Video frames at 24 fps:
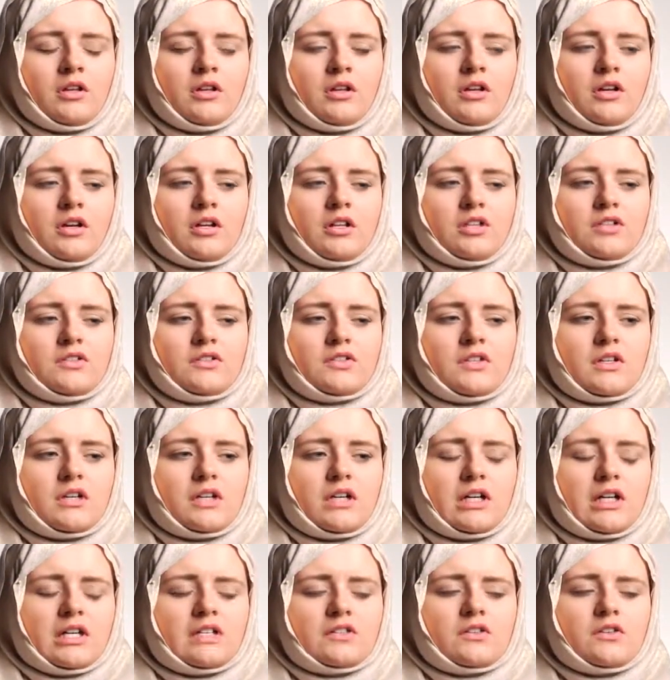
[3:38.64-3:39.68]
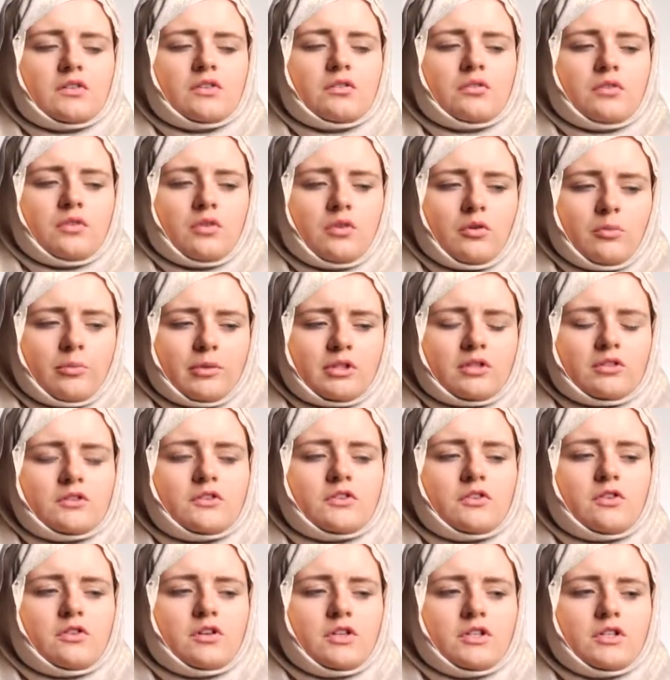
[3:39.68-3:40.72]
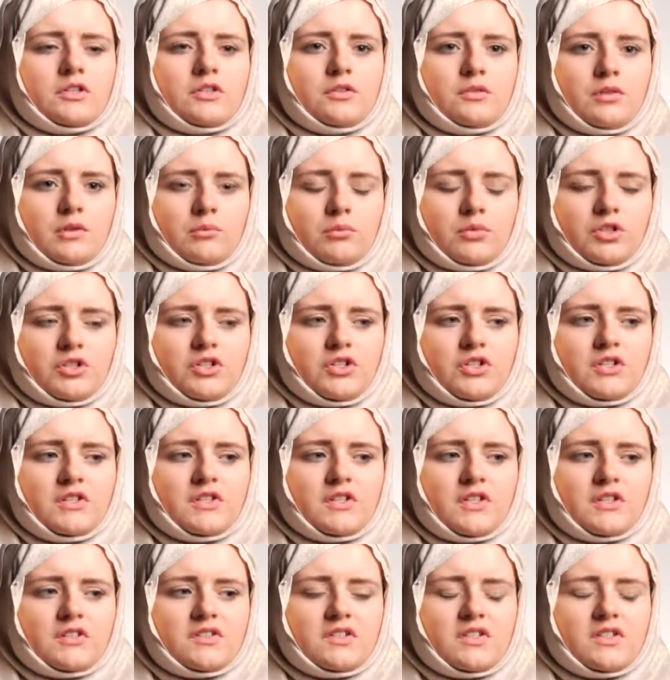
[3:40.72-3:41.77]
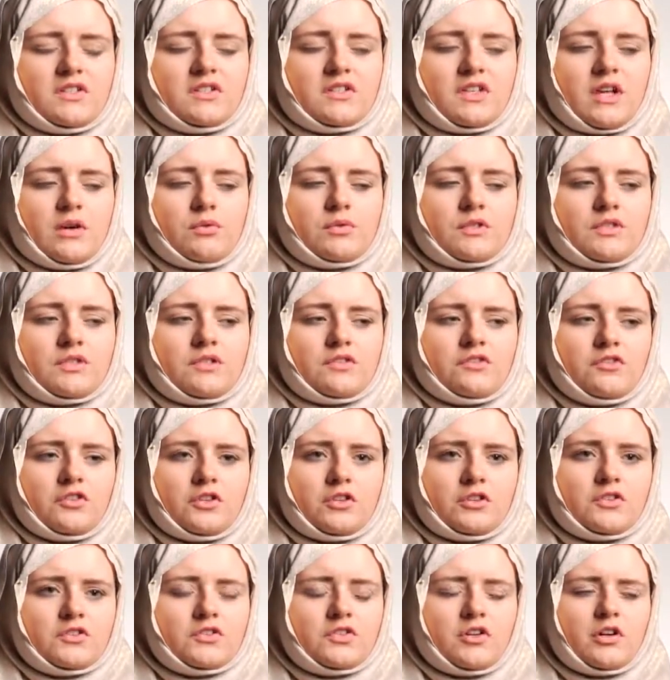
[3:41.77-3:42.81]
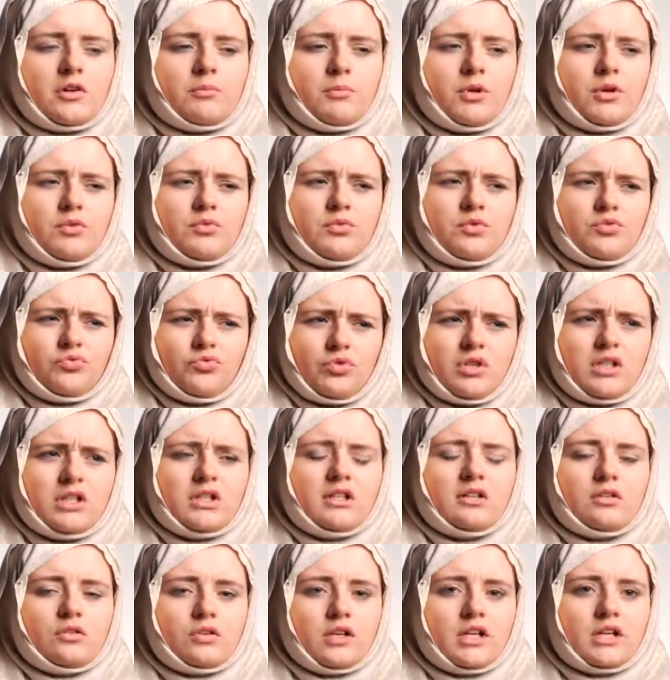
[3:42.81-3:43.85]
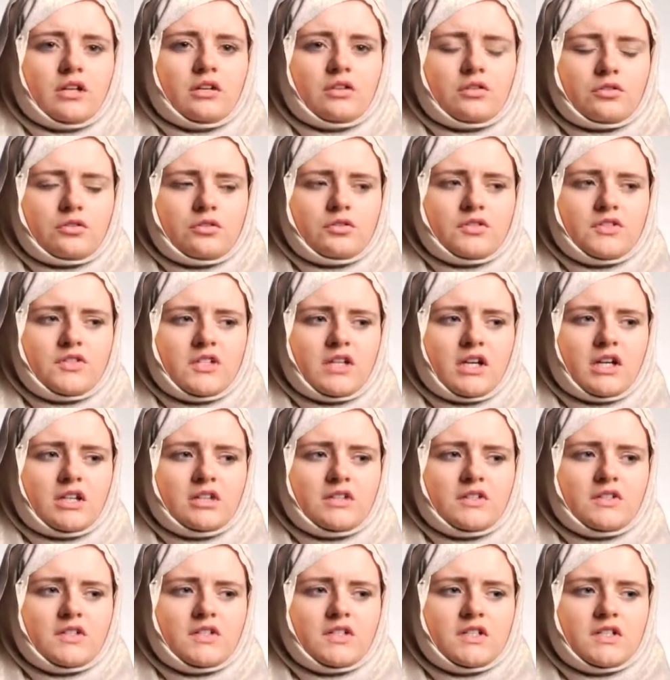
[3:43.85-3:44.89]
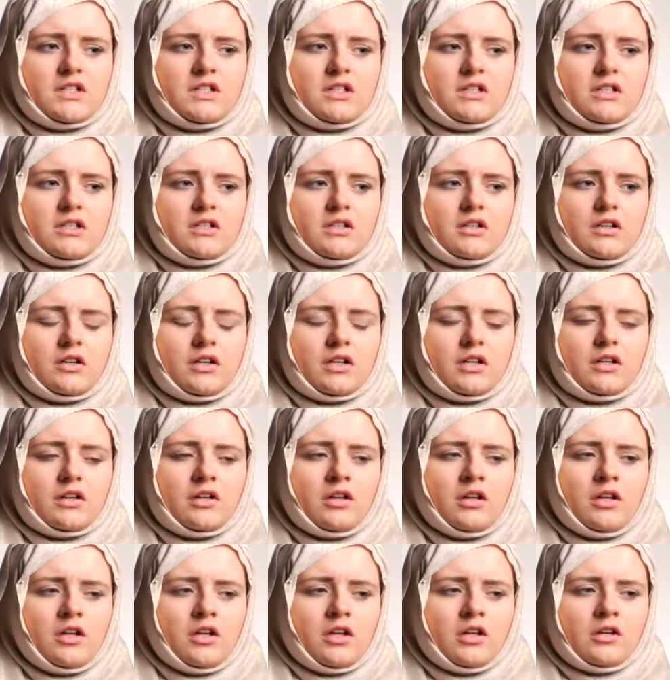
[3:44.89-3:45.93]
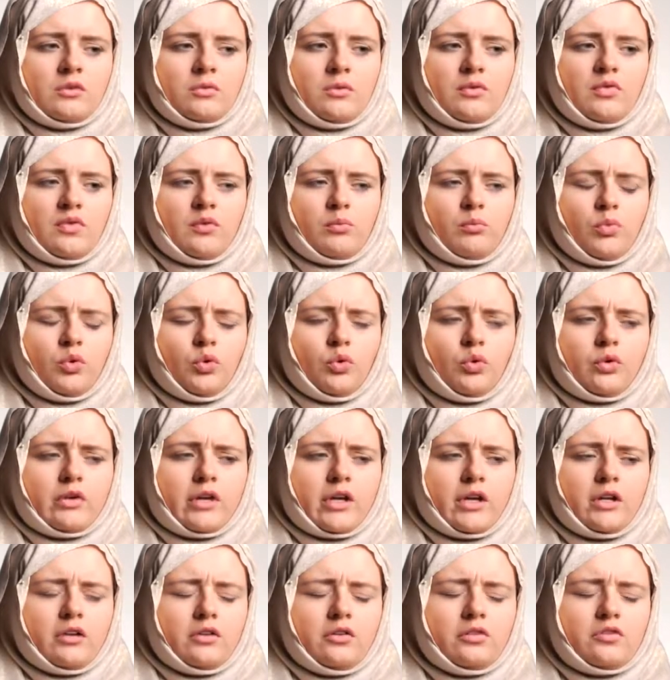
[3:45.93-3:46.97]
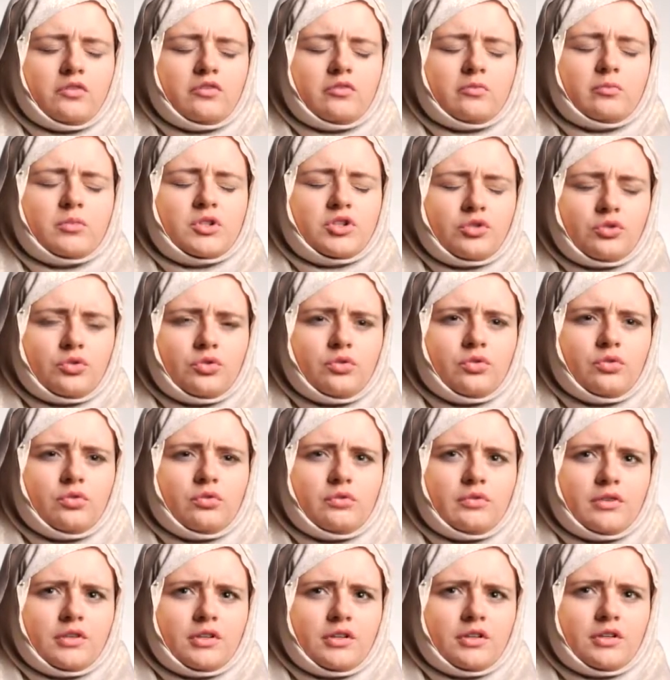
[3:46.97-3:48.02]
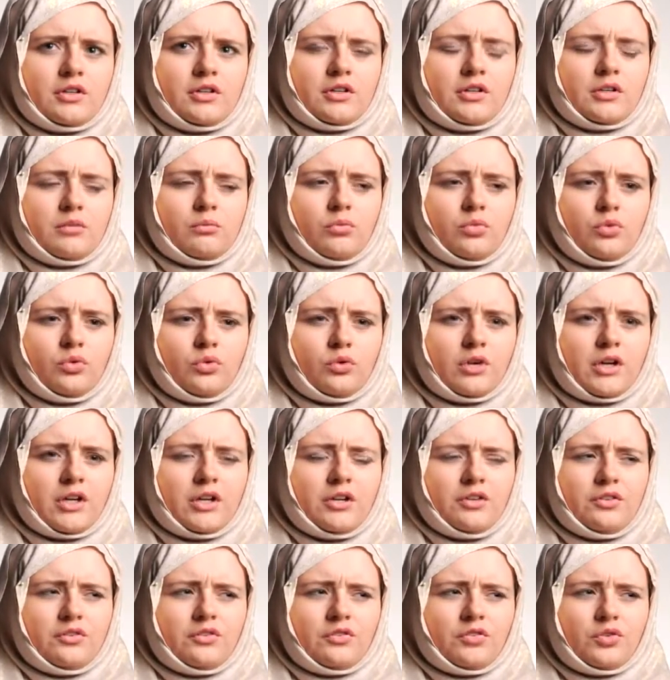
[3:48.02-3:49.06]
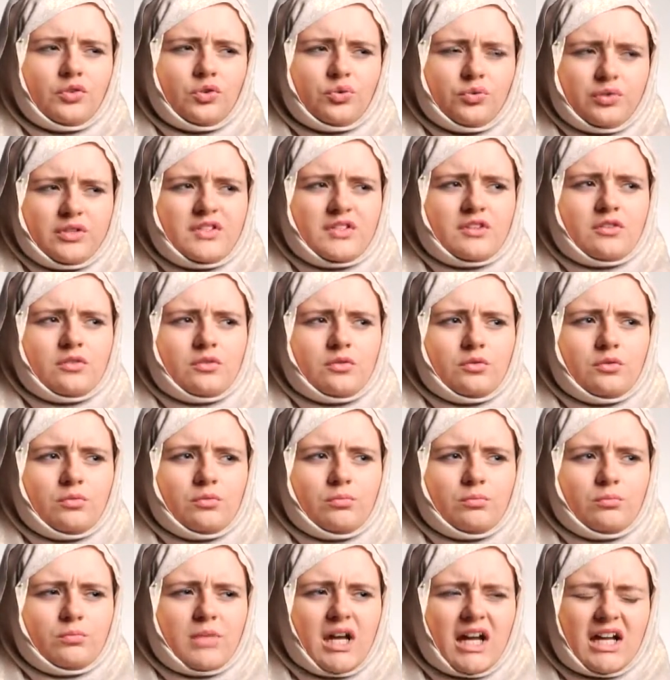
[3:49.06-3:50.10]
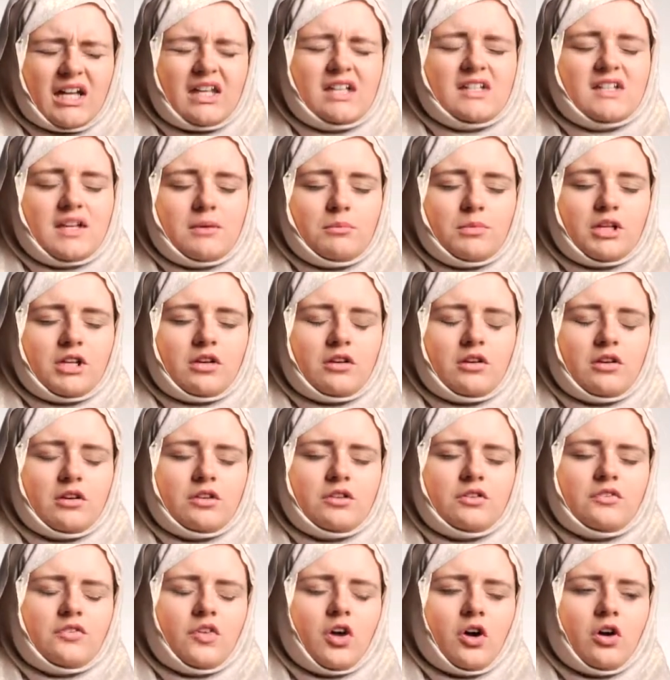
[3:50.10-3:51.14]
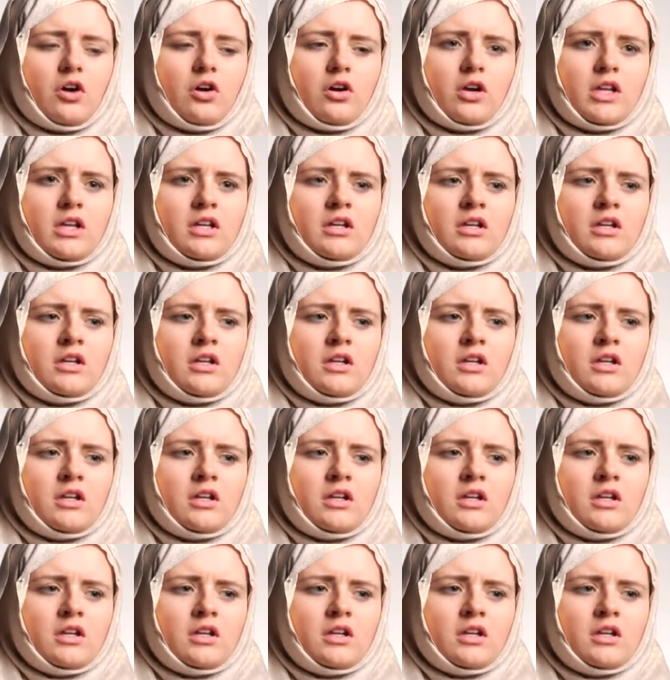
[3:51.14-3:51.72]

kind of as I grew up and I started doing my GCSEs, that was the first time I was really looking at Christianity, like, with a more kind of mature and more kind of critical academic kind of eye.